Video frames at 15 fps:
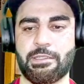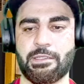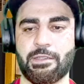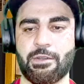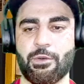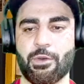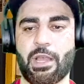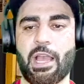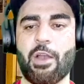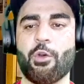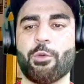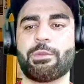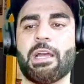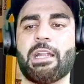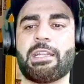Okay, I
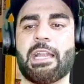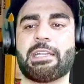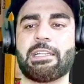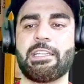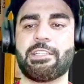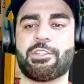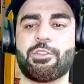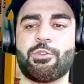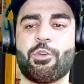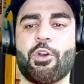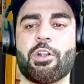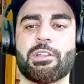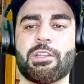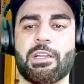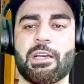hope that at least you
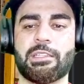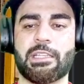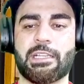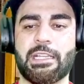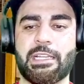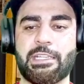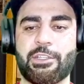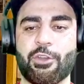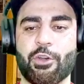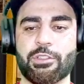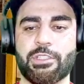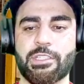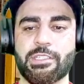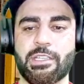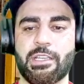got the clarity on
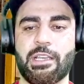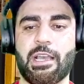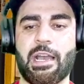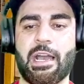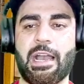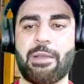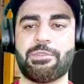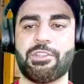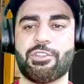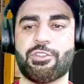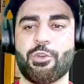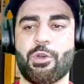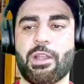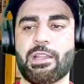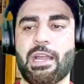this IMG
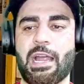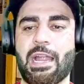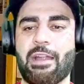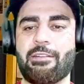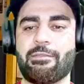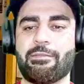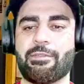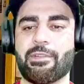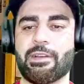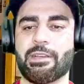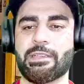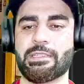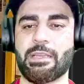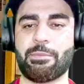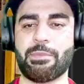show, and I have
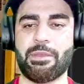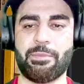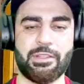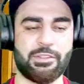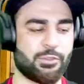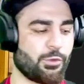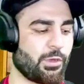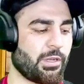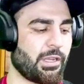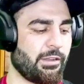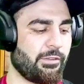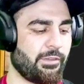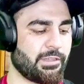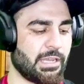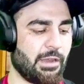some image over here
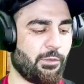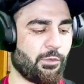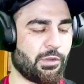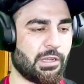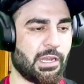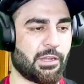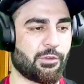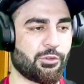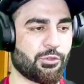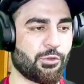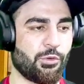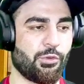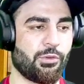which I would like to show.